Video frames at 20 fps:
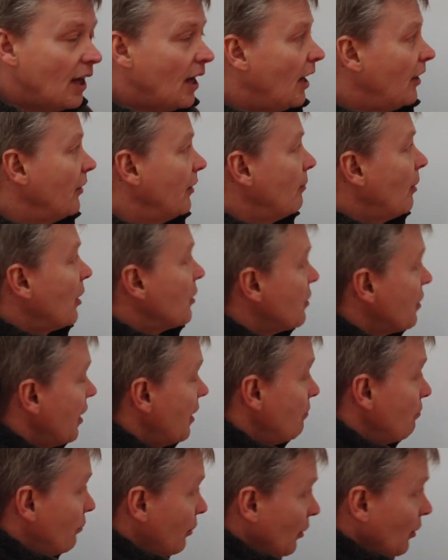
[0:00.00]
And the most
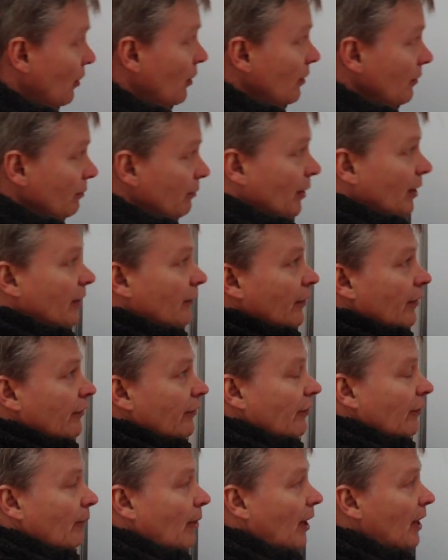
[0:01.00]
important bit of
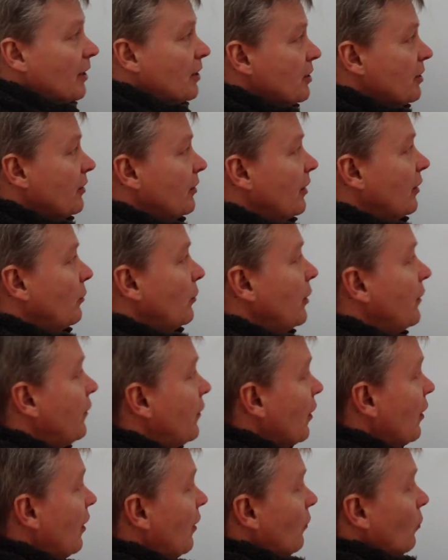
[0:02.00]
information that we've
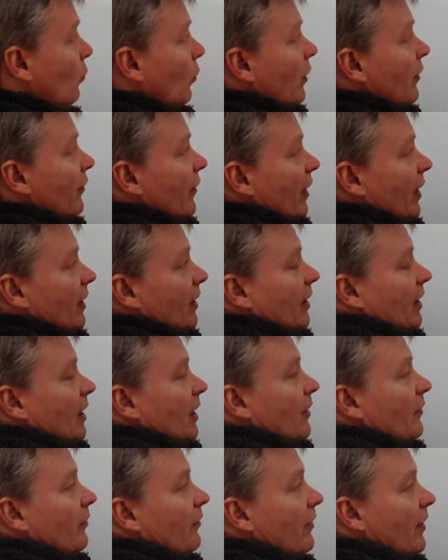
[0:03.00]
got within
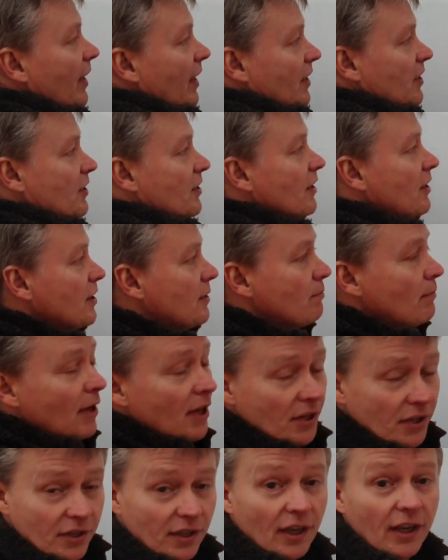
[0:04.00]
this that's
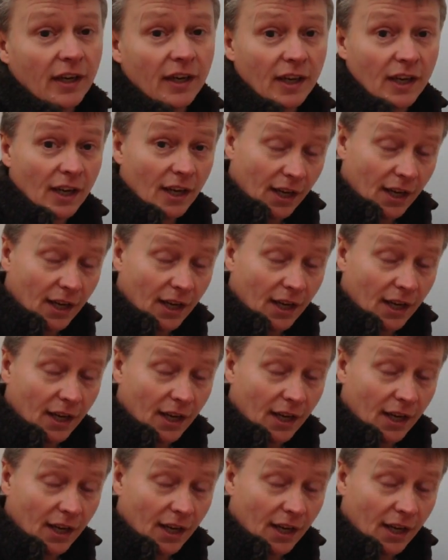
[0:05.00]
missing